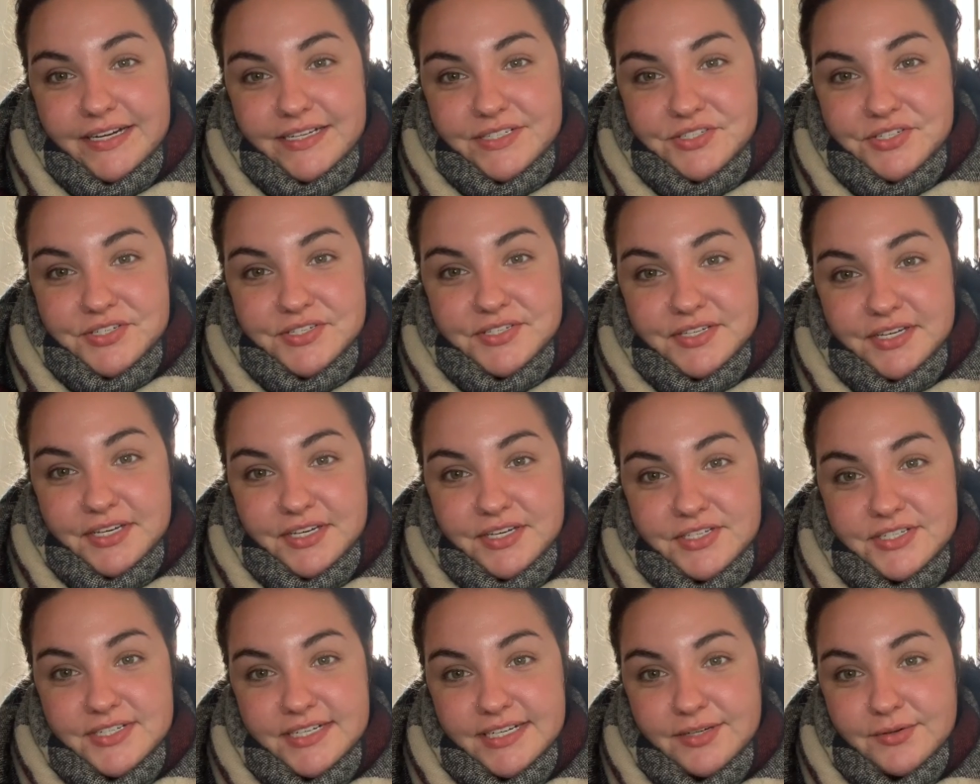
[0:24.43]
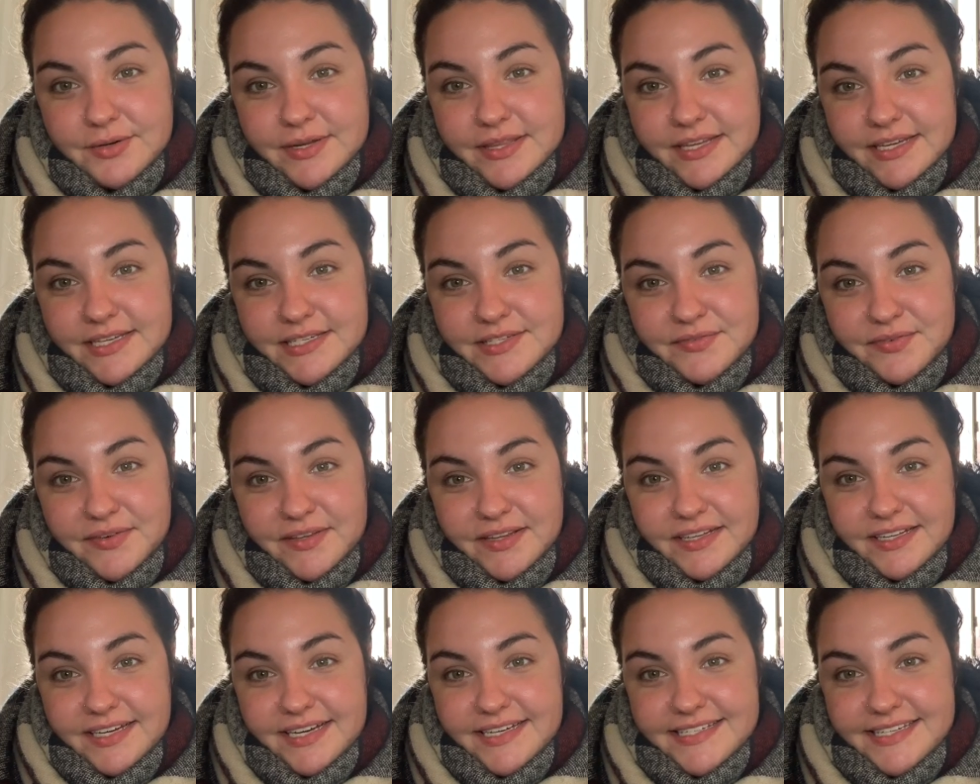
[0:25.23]
He's just gonna chill with us for
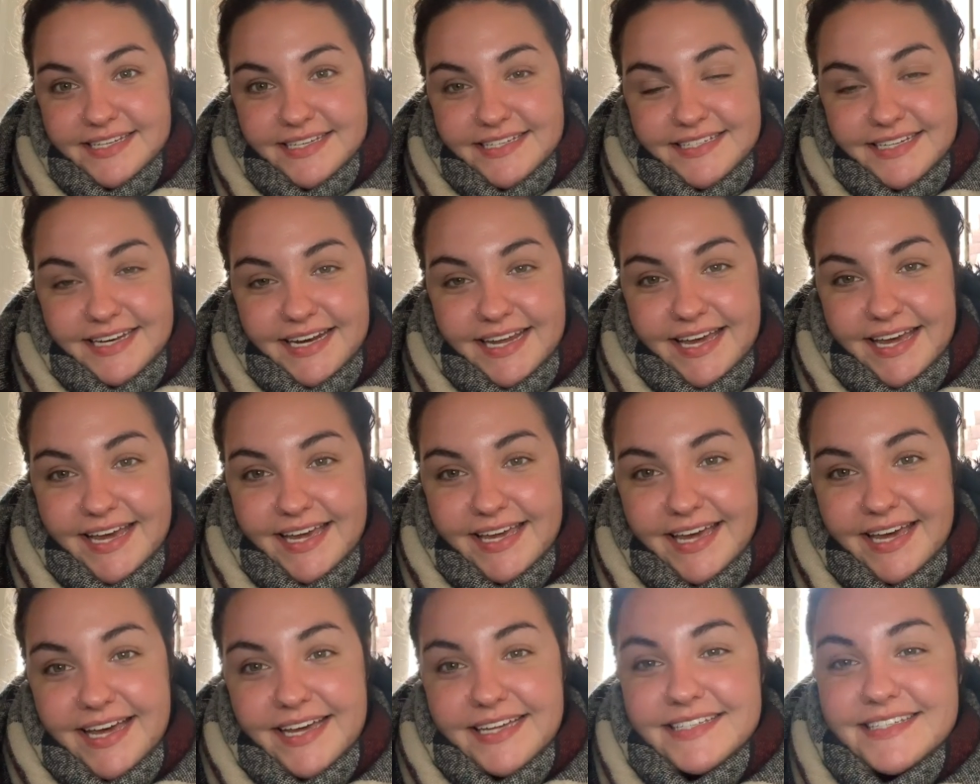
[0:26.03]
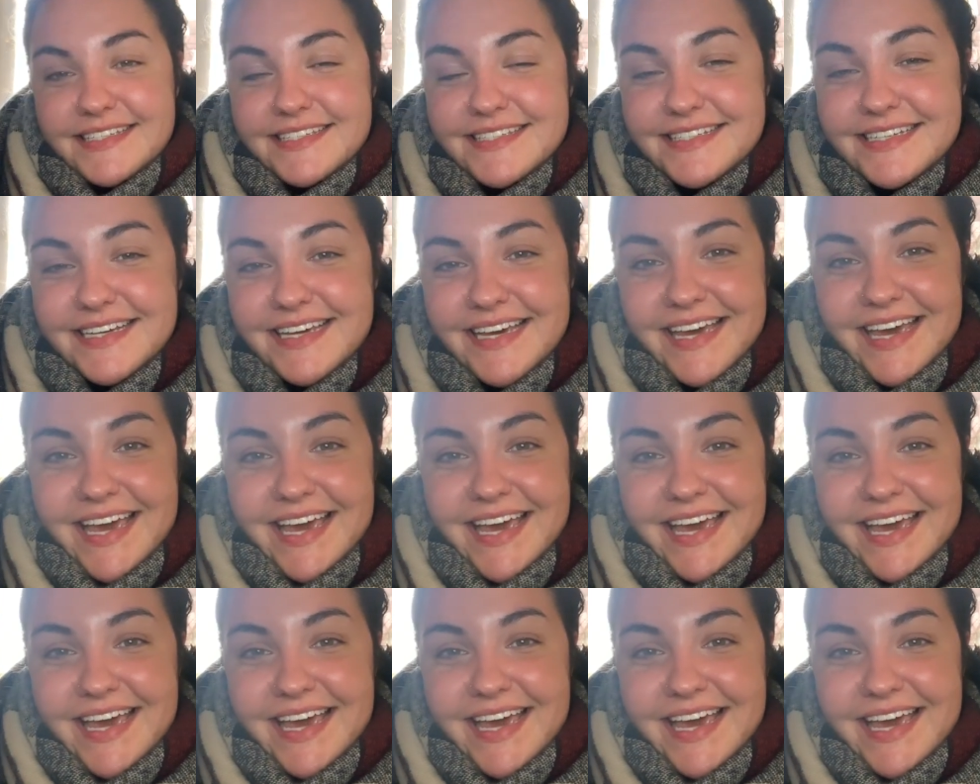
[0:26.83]
the lesson today, I guess.